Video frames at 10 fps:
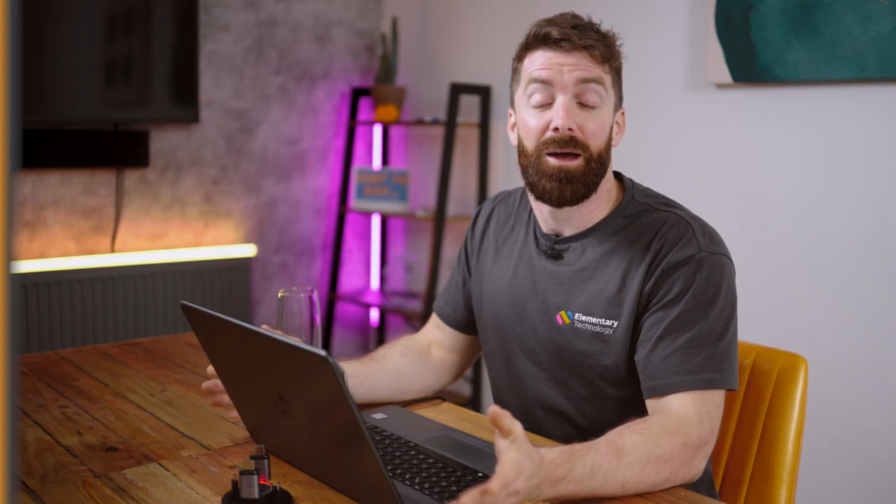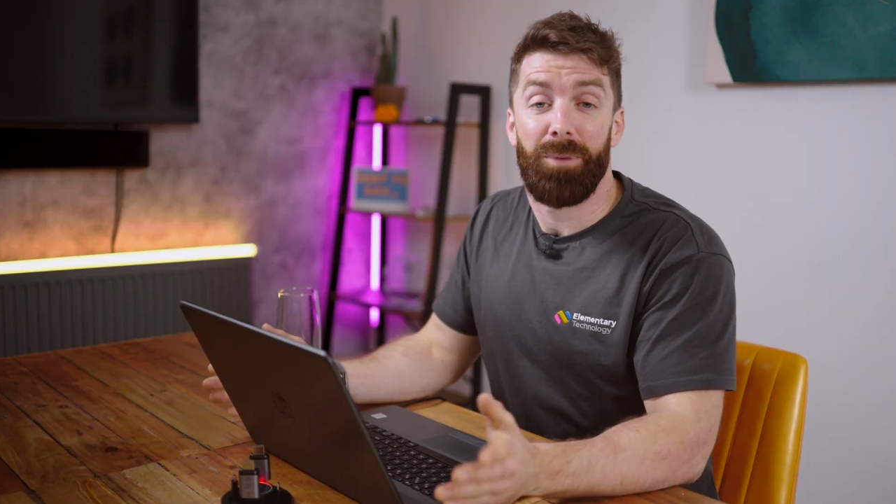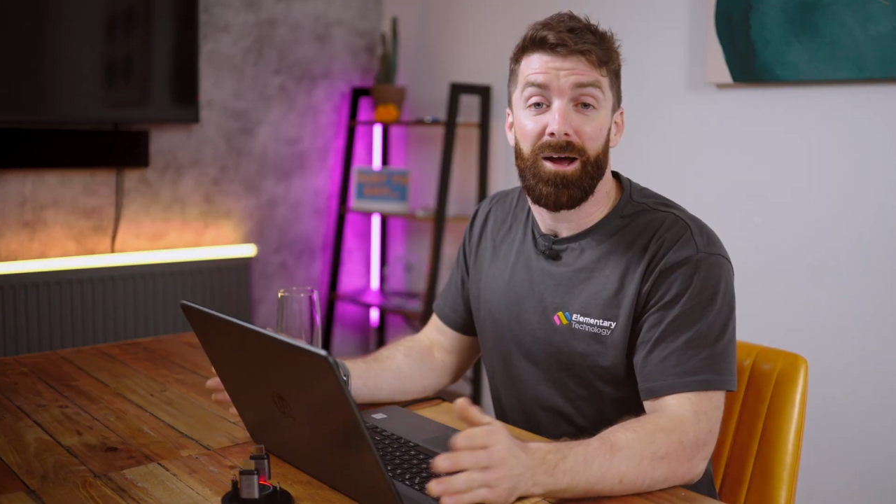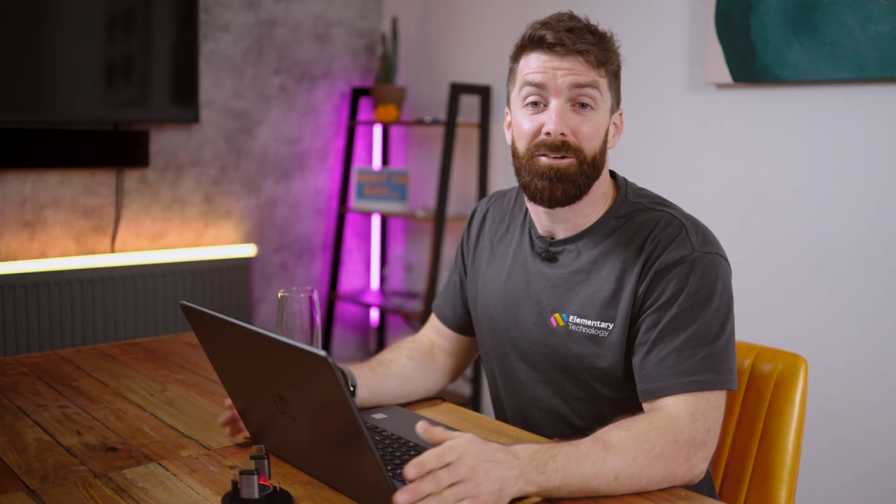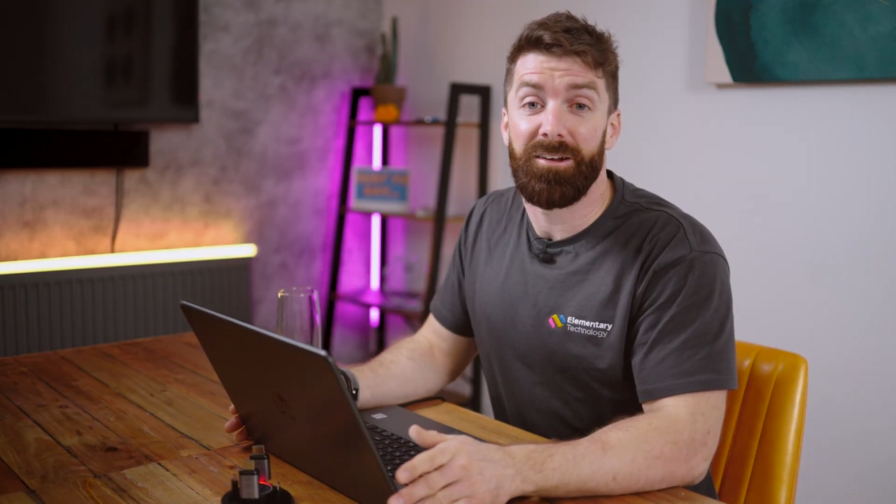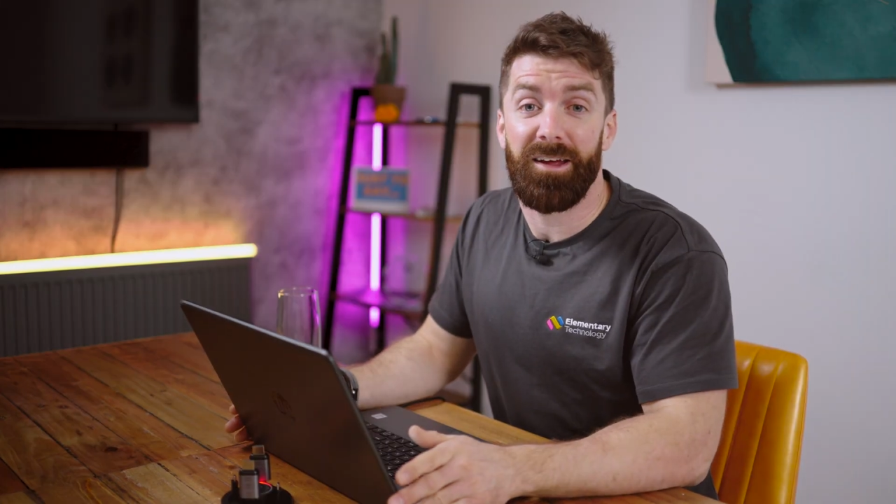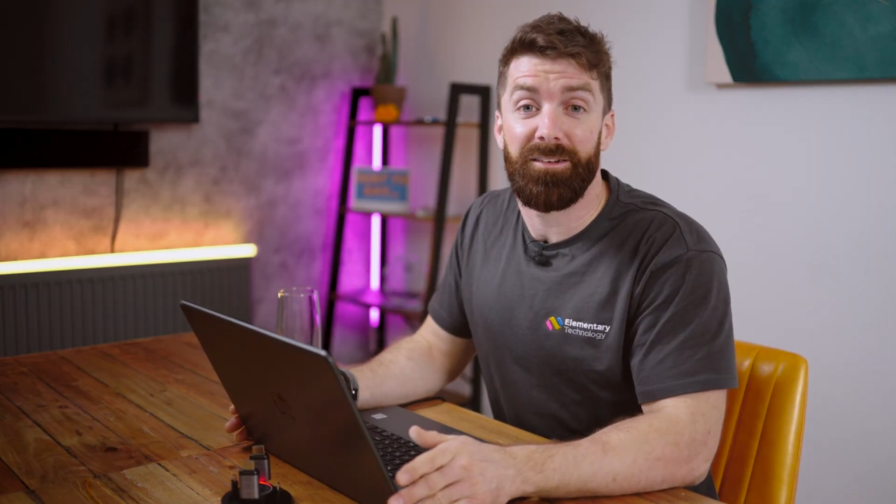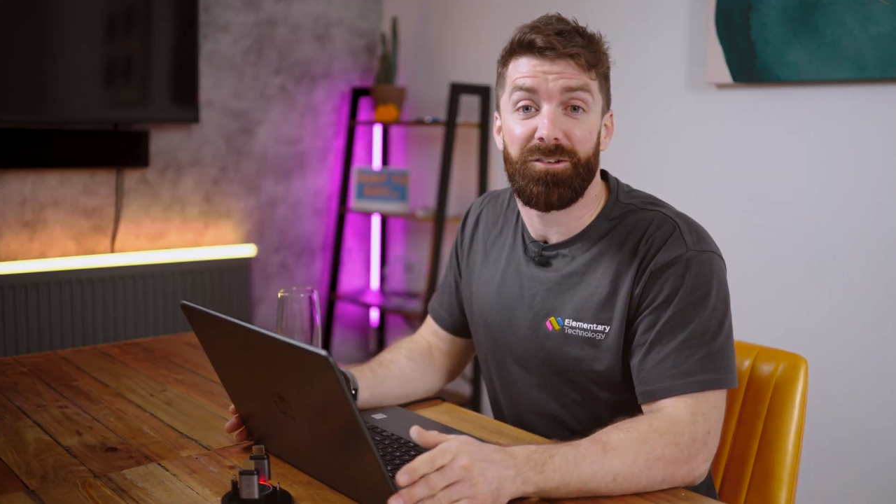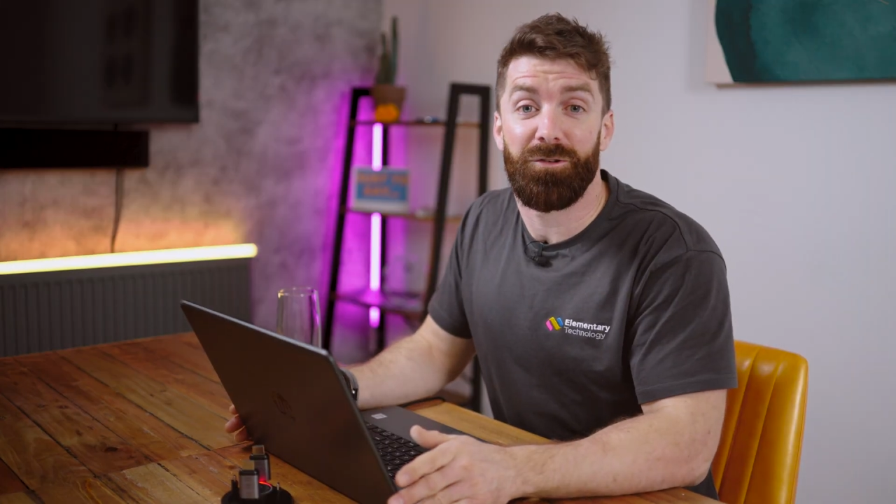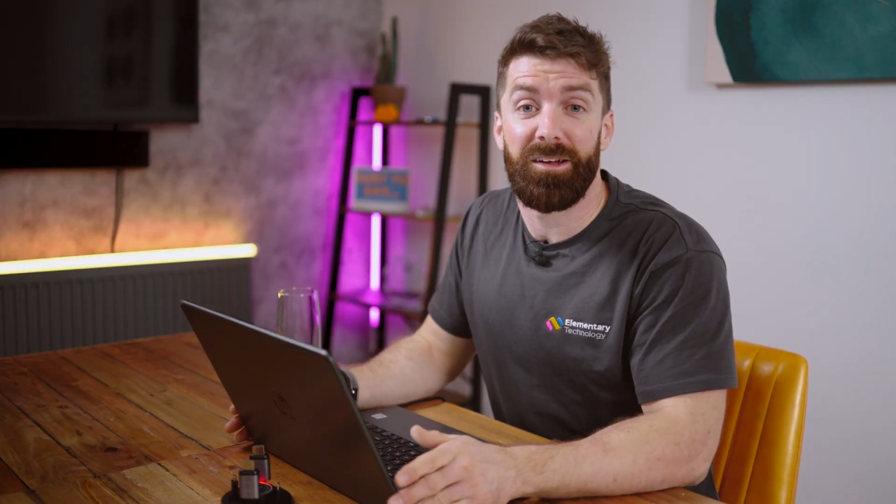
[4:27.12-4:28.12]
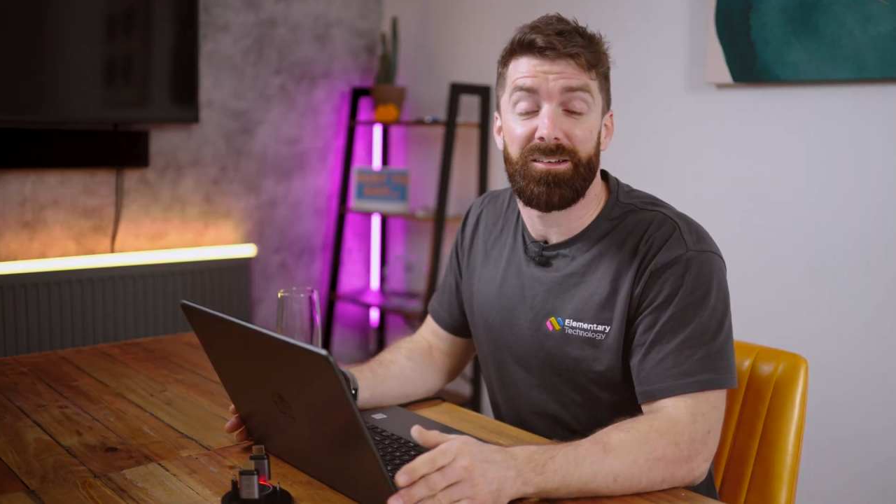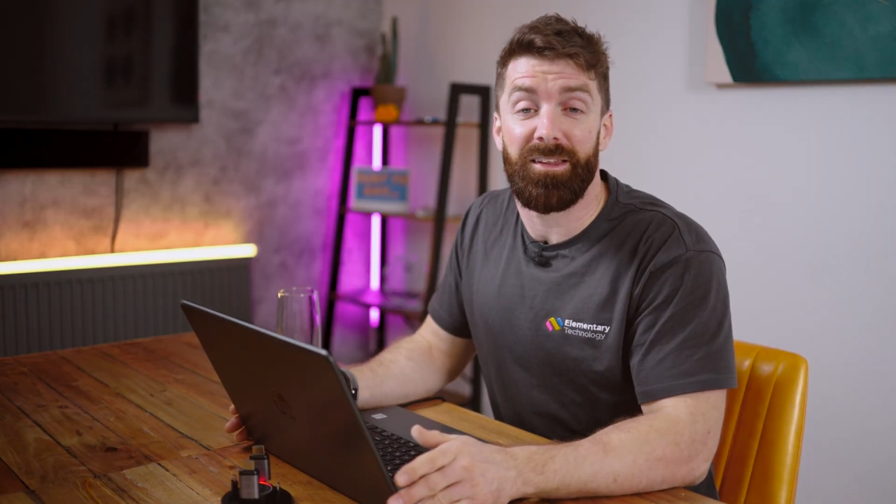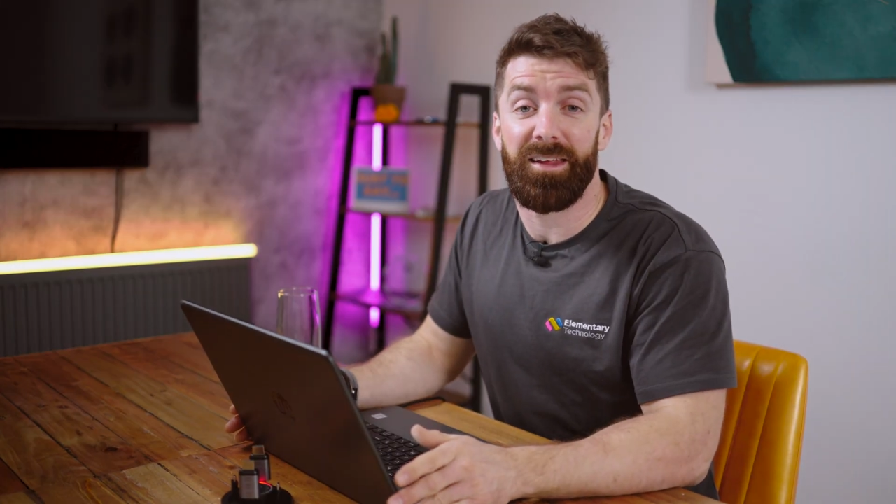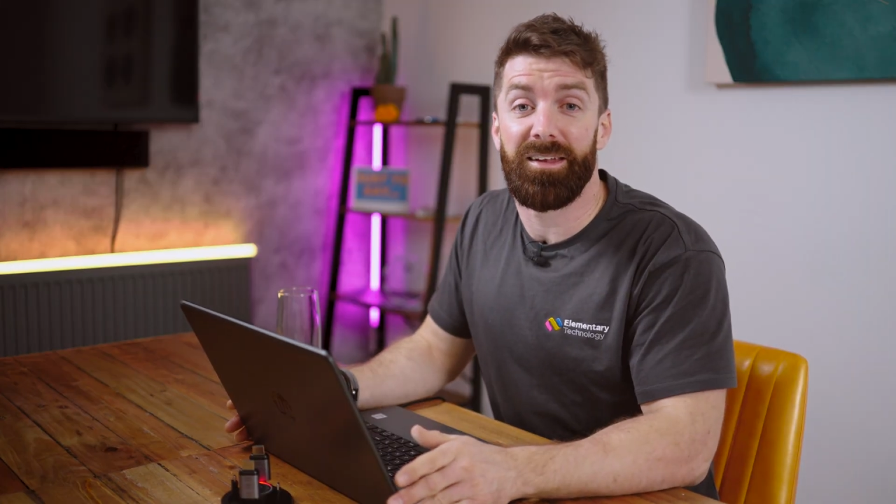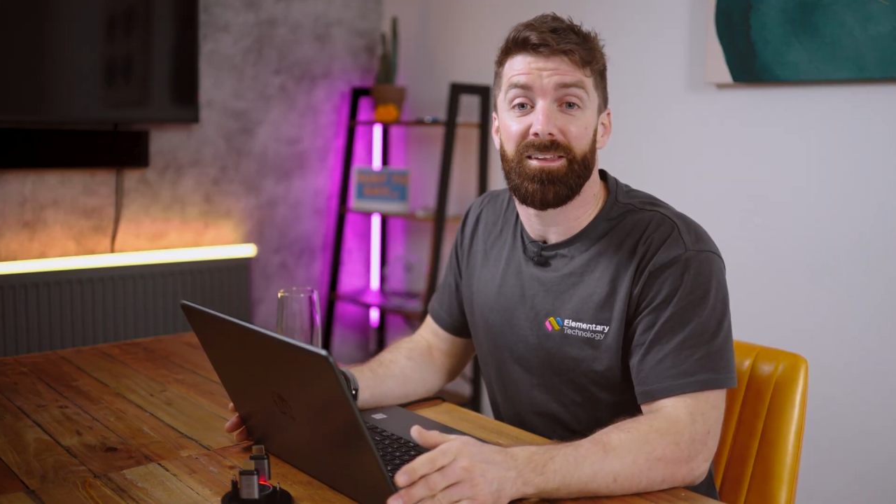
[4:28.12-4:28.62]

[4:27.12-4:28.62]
Powering down the screens at the end